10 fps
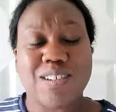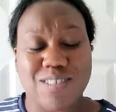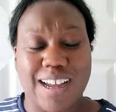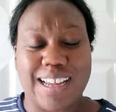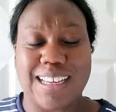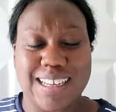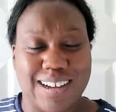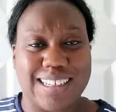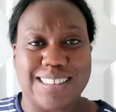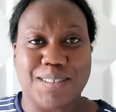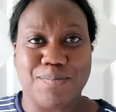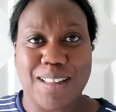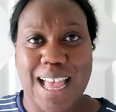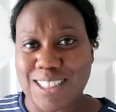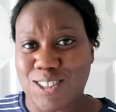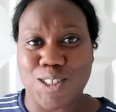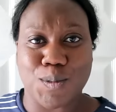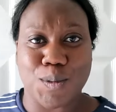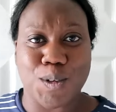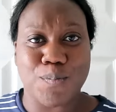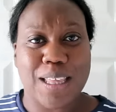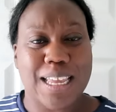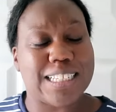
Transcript: Right, guys. As usual,